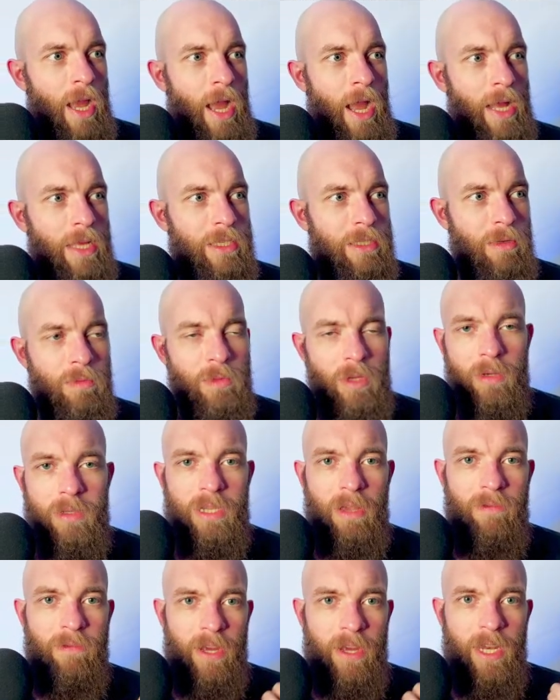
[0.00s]
And sometimes
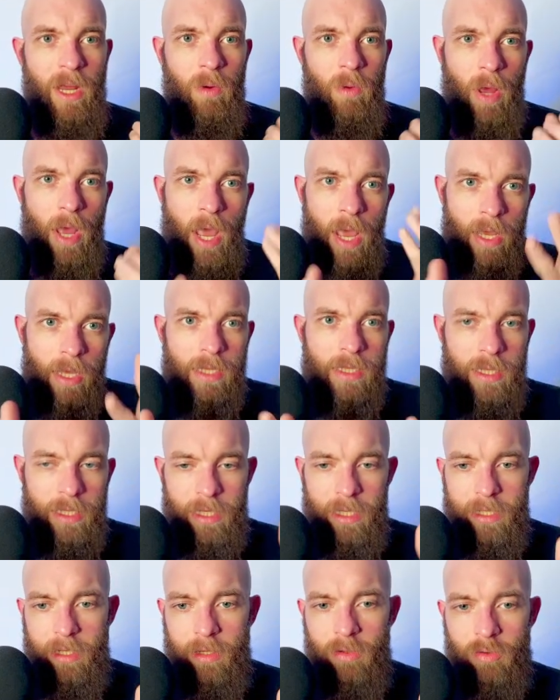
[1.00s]
I find out, hey, this
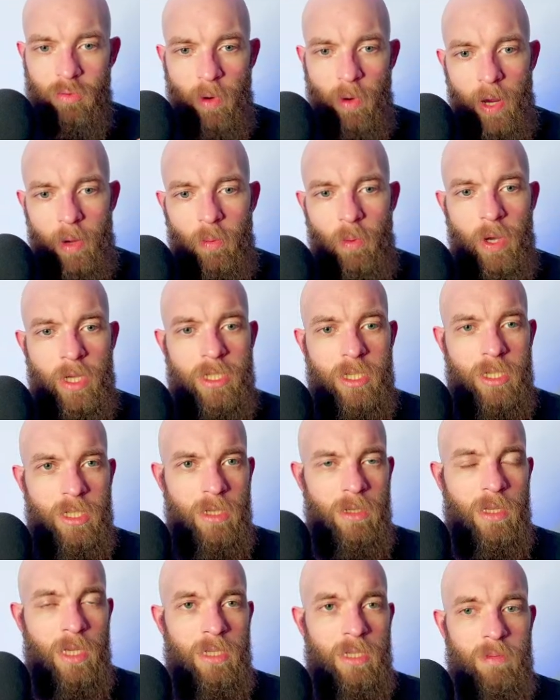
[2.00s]
is a great way to do
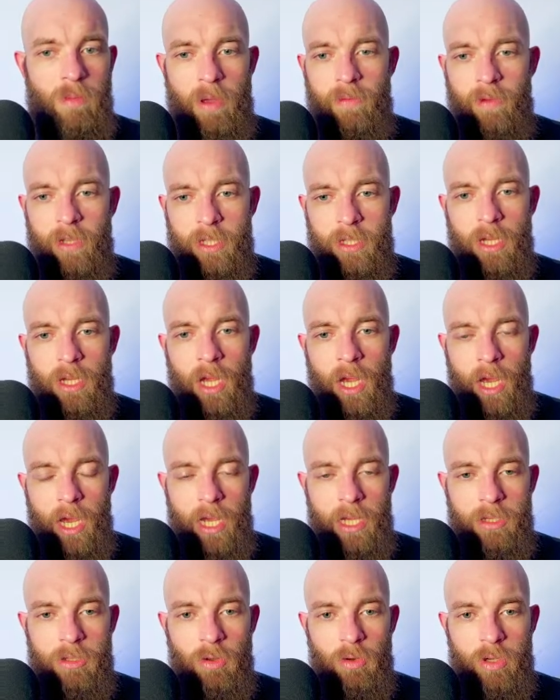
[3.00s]
this. Maybe it's
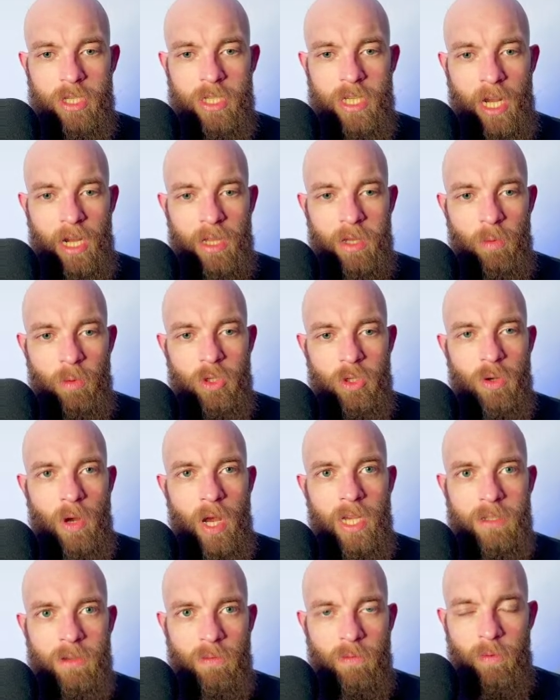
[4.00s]
not exactly what you
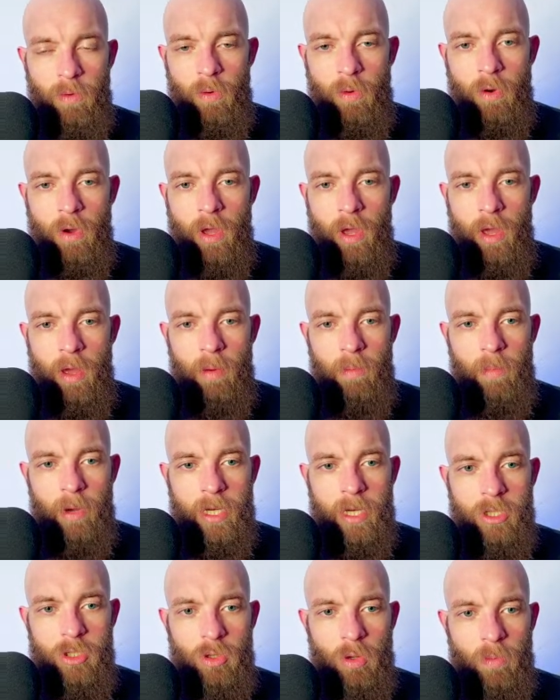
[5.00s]
asked for, but
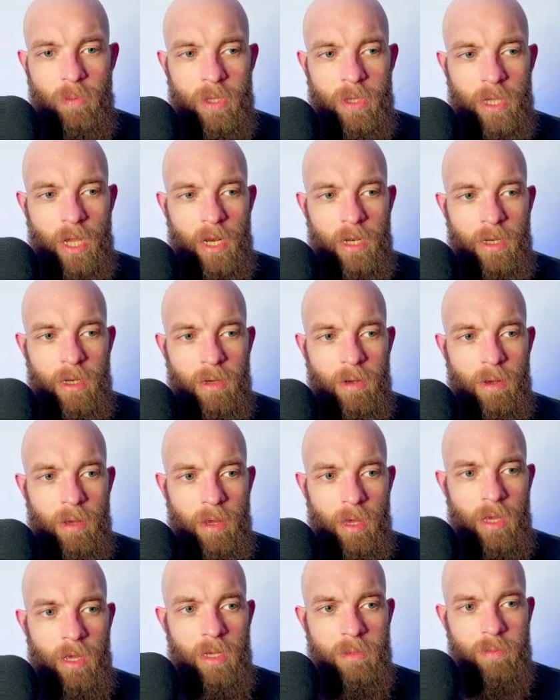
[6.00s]
it's something that
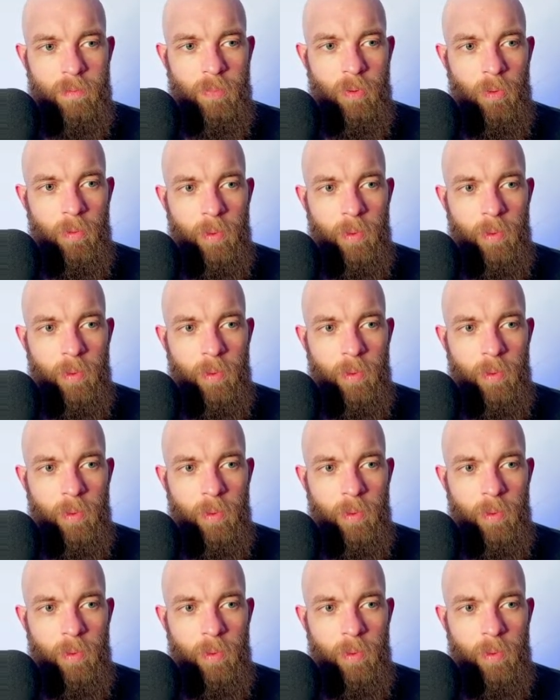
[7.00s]
is probably